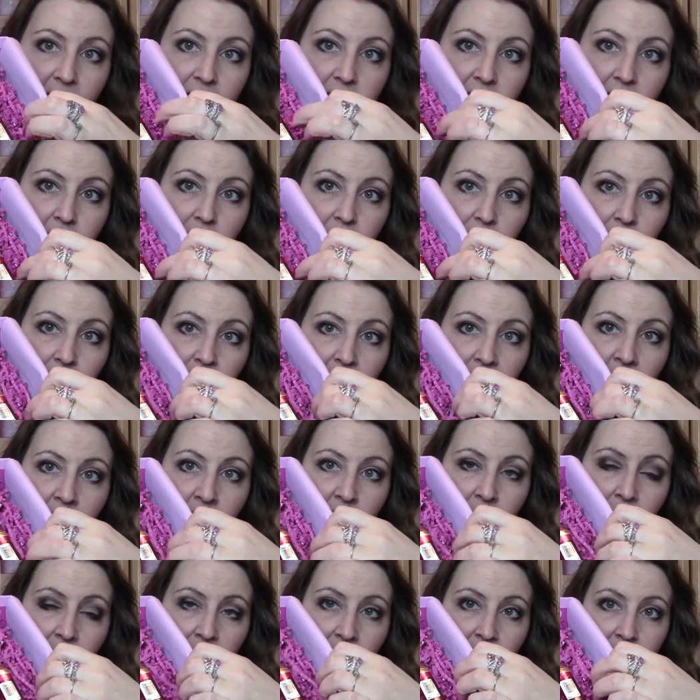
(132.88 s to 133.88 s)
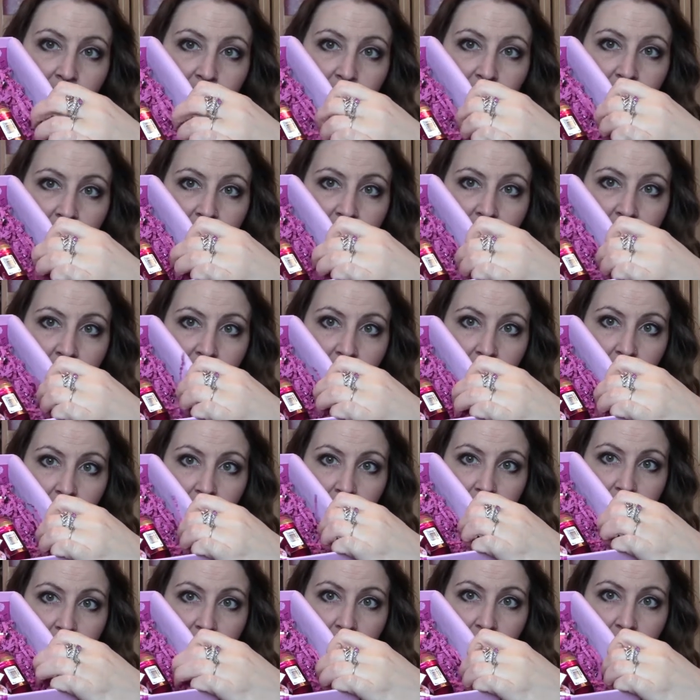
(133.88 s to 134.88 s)
I've got pink paper in there
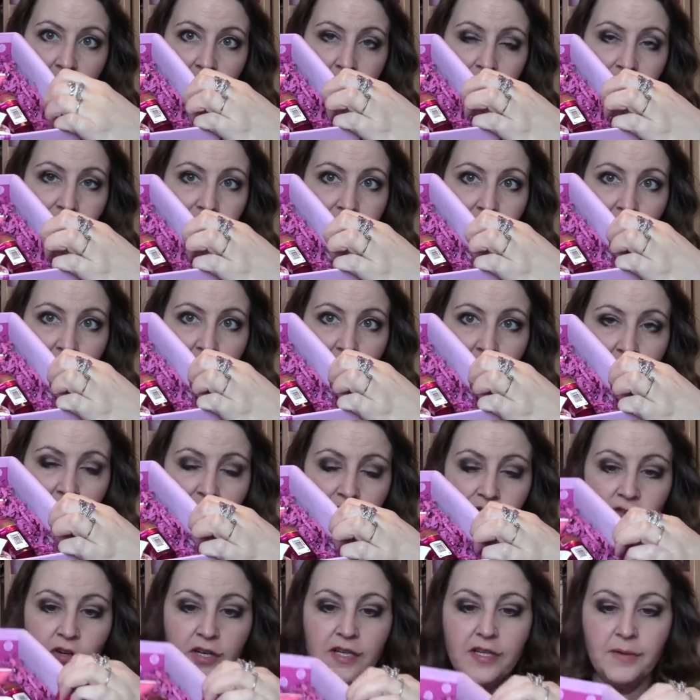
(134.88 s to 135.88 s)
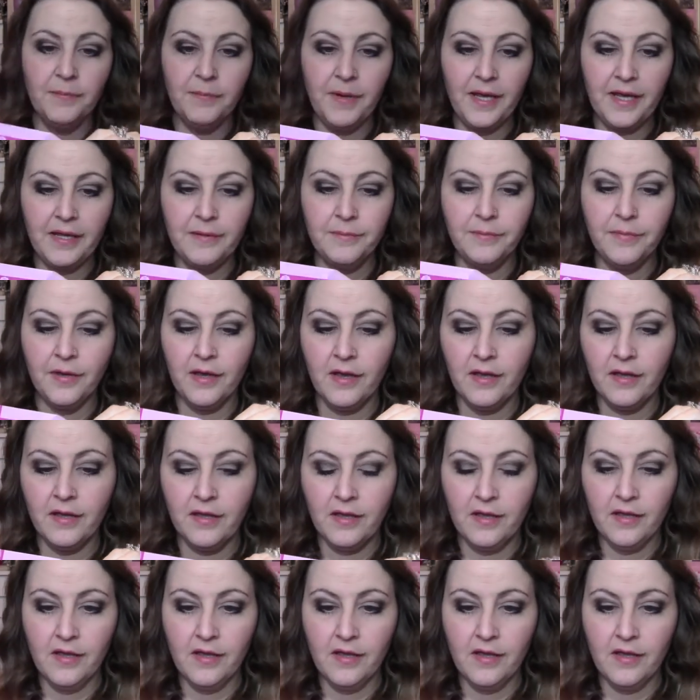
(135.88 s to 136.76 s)
also, like shredded paper.